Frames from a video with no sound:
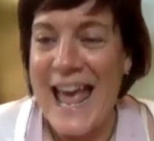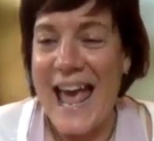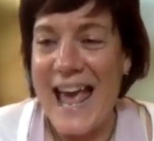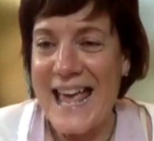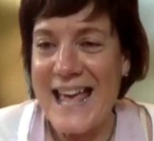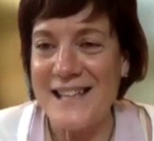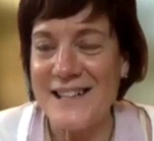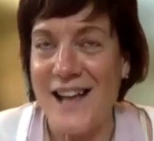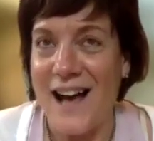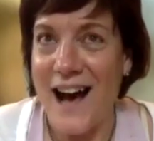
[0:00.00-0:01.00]

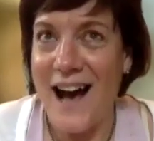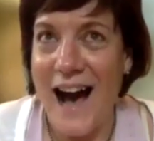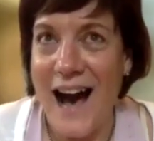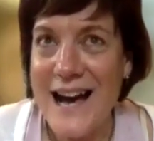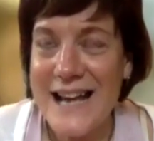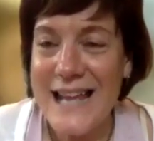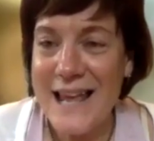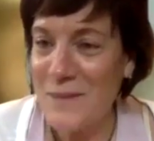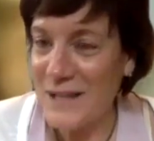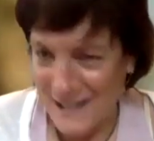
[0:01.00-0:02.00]
and I
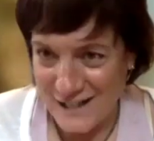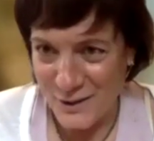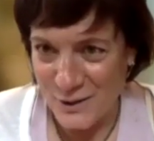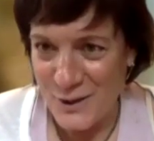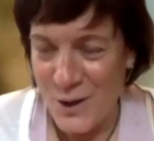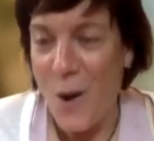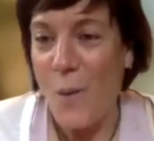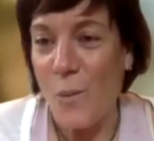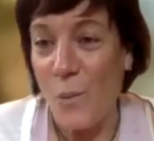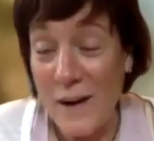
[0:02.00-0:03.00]
am here
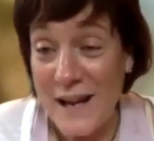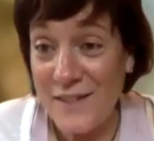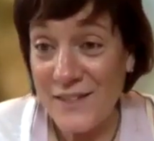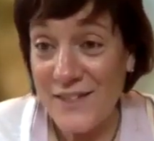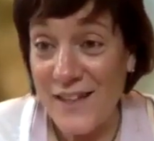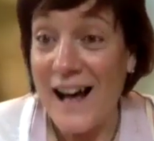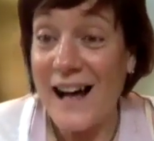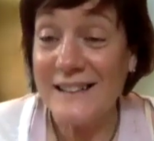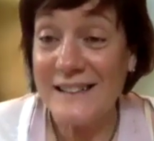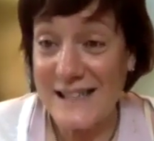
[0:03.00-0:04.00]
with
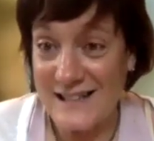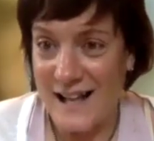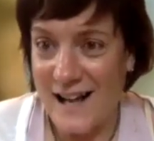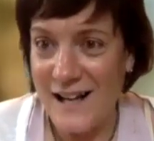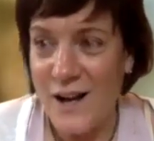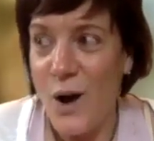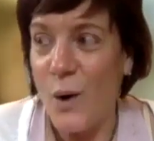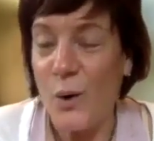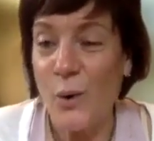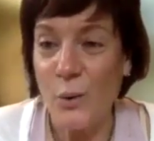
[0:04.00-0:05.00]
Alissa,
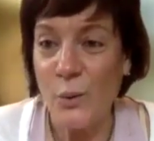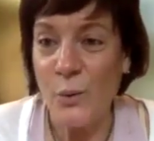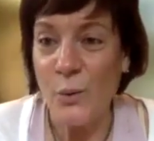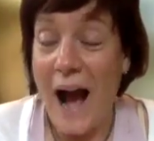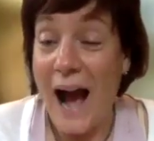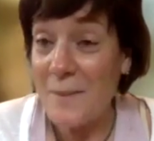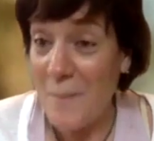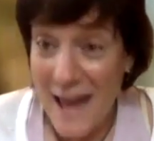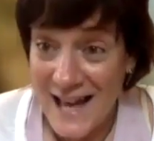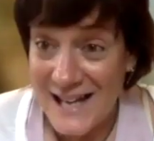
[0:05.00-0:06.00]
who I
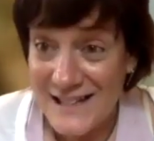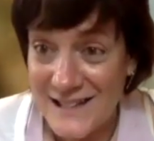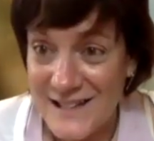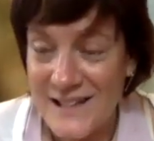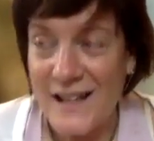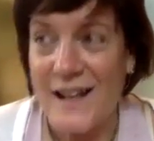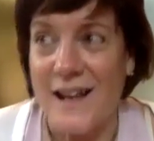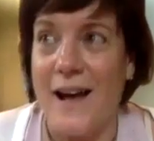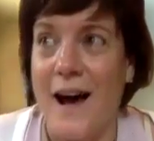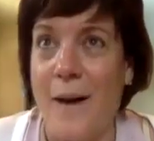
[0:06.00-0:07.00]
met
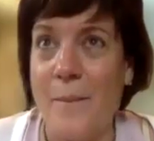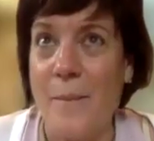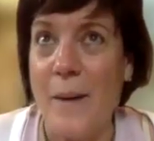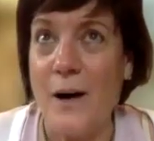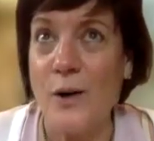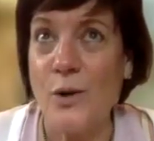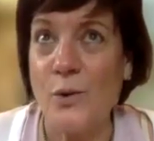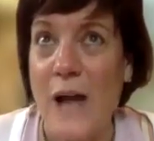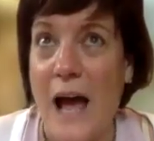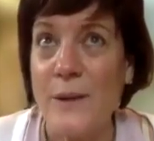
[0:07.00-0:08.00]

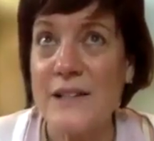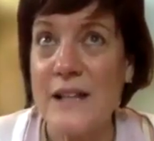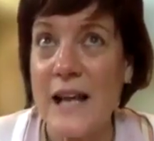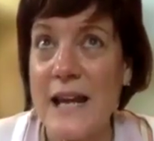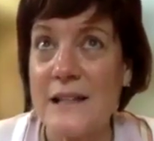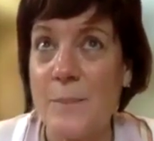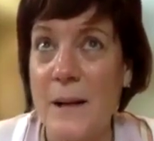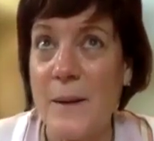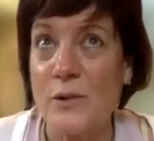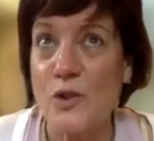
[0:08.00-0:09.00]
I would say it's been
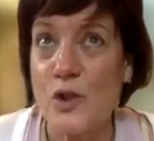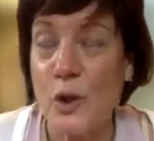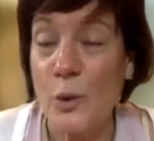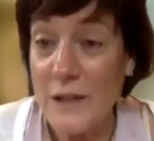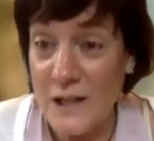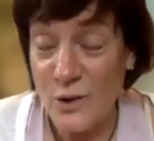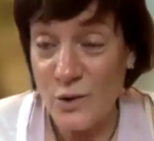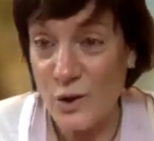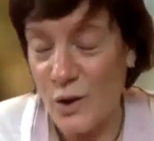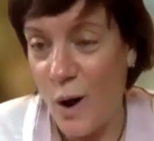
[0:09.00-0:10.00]
about 2 years
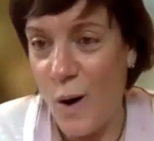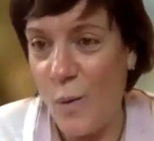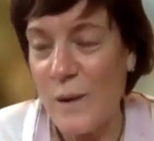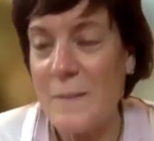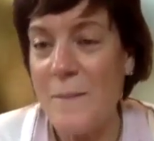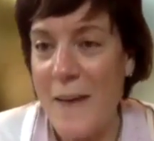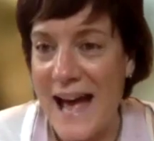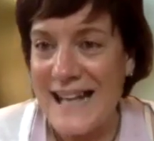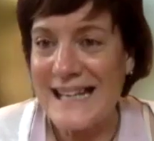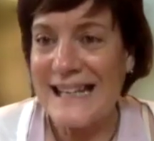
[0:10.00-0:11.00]
ago. We
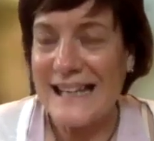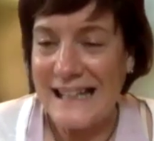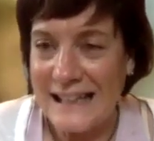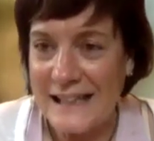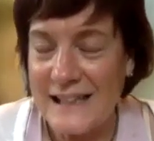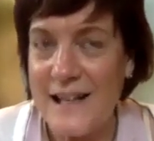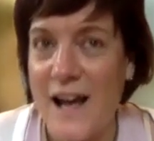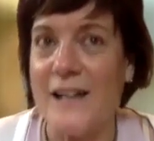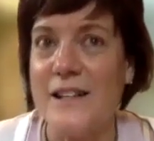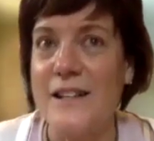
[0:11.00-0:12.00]
met in
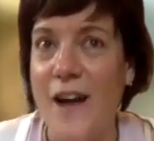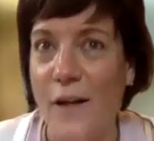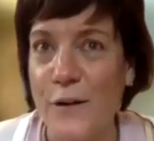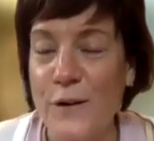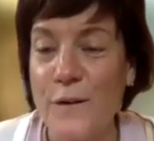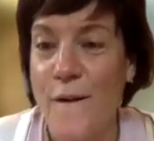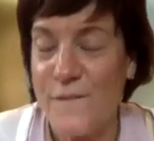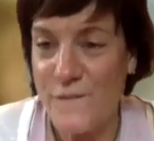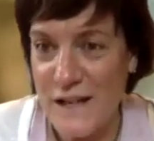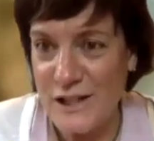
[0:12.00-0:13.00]
another
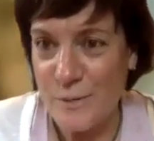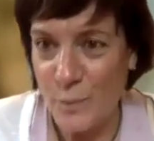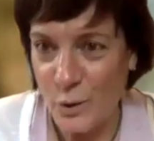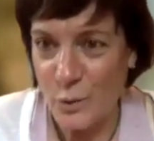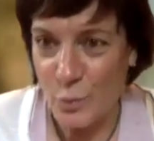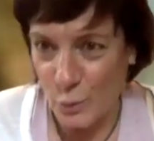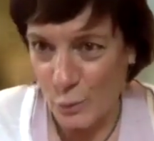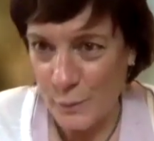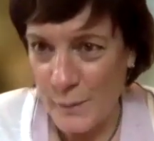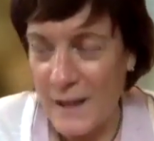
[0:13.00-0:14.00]
Facebook group